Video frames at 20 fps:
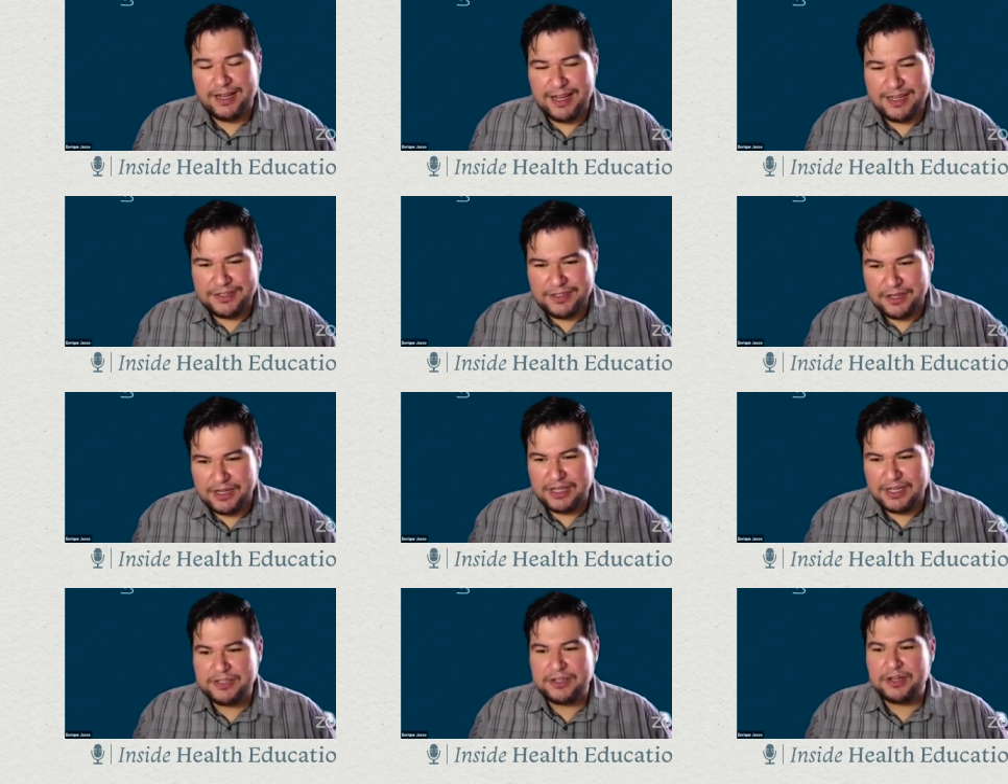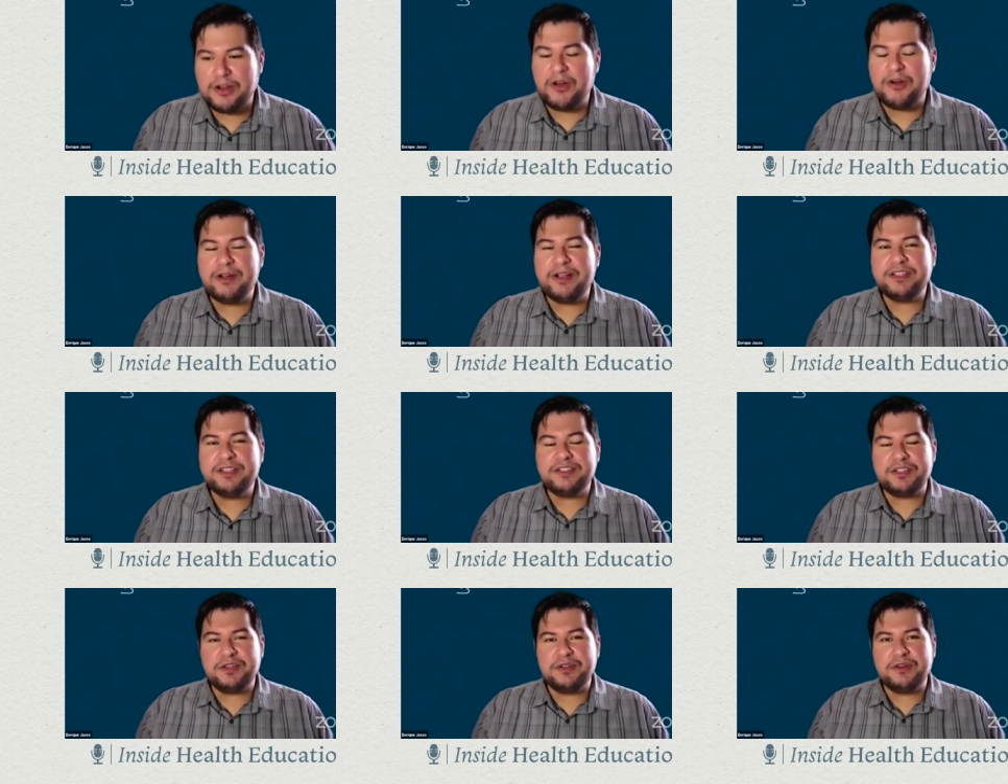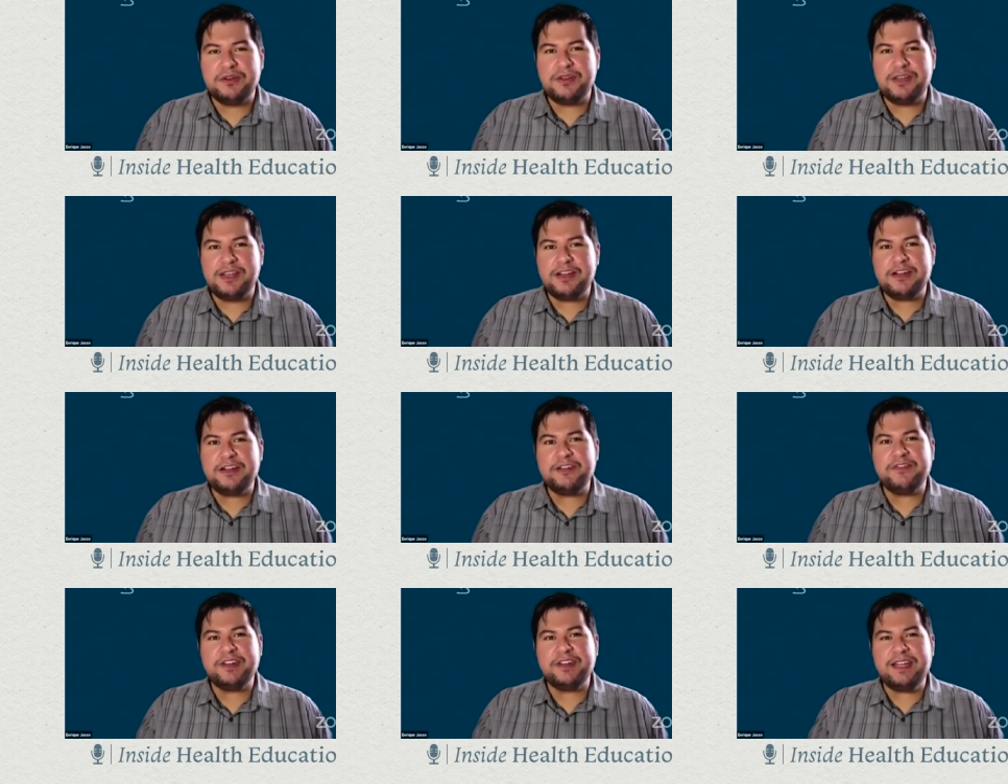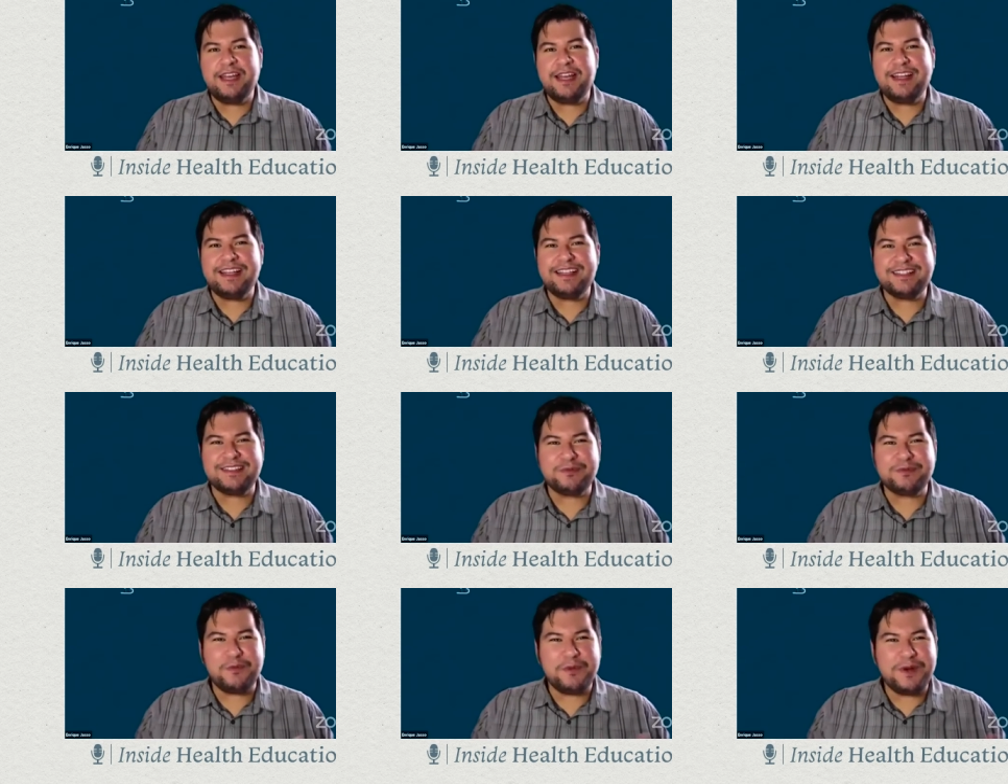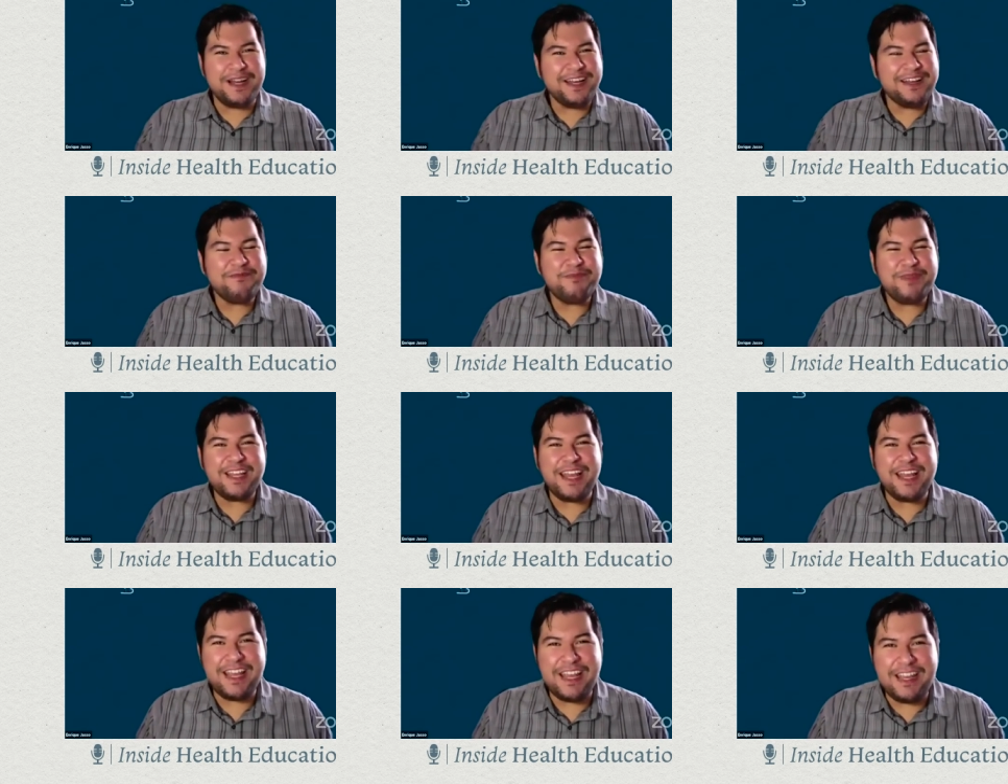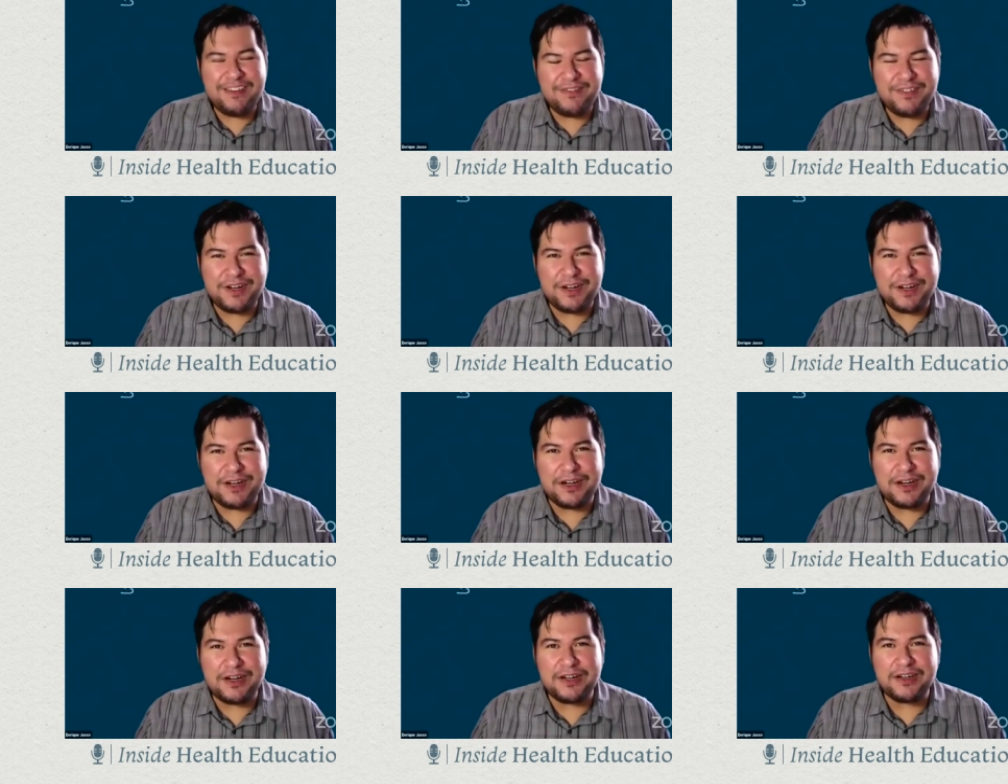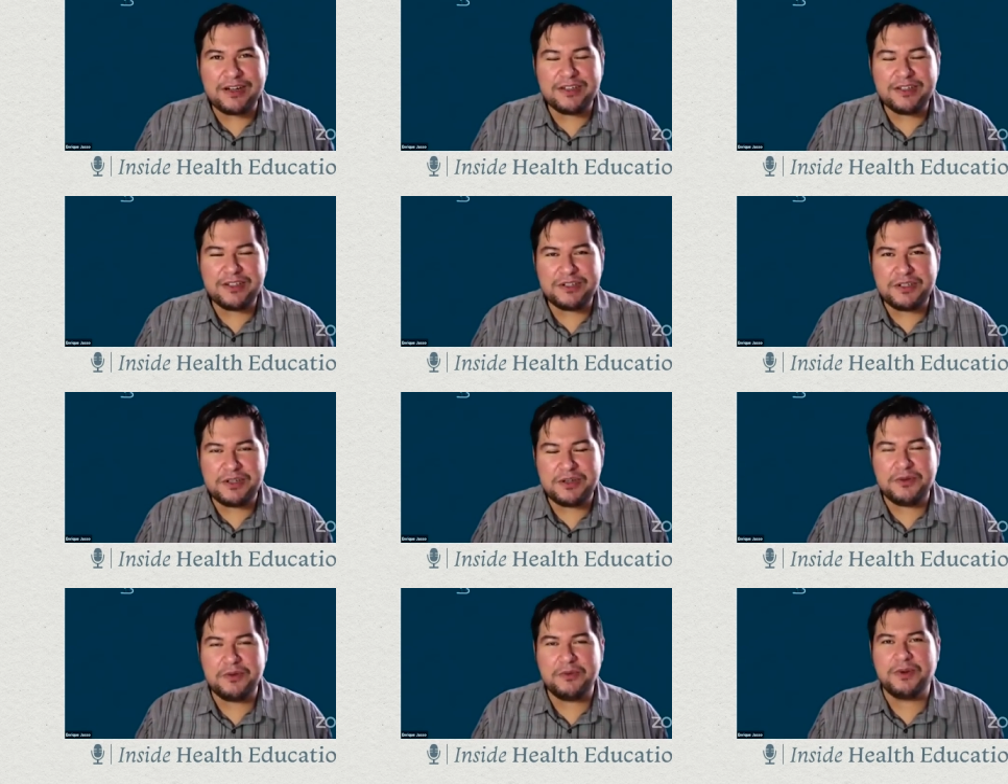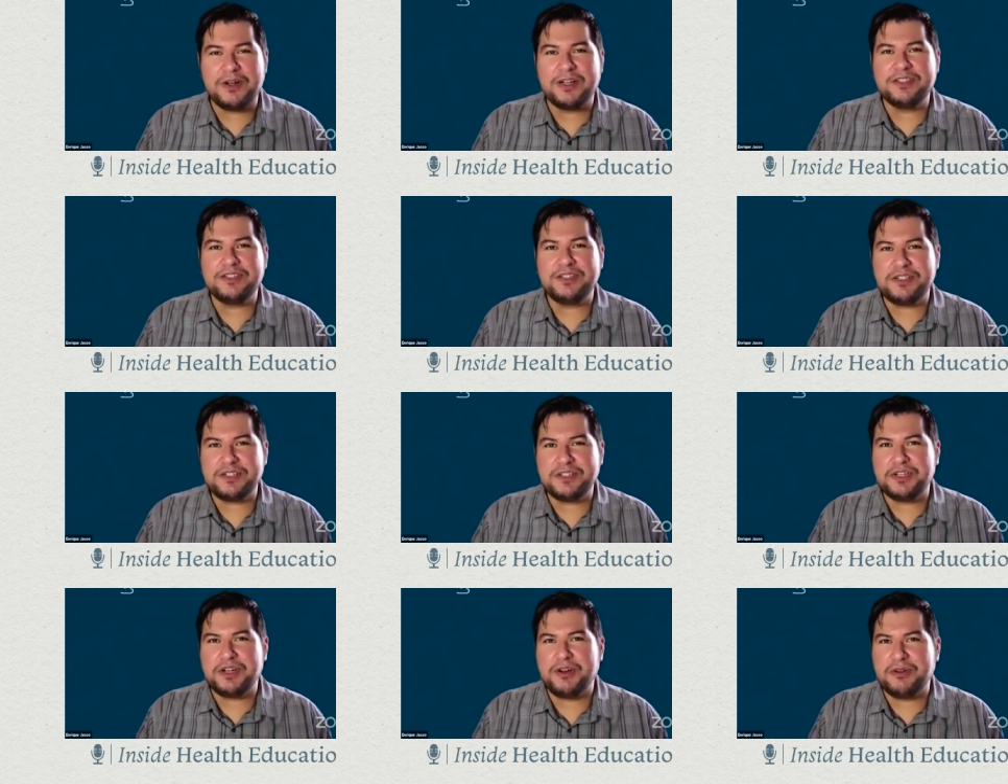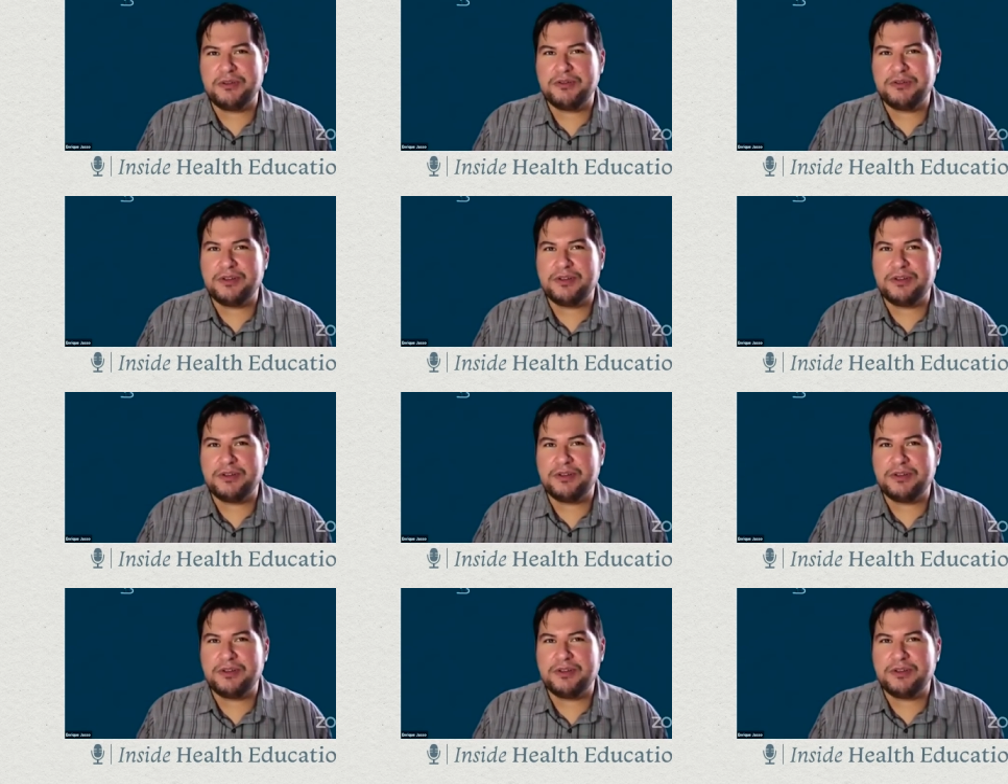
as you're as you're going to the interview day is what kind of behavior do you want to show?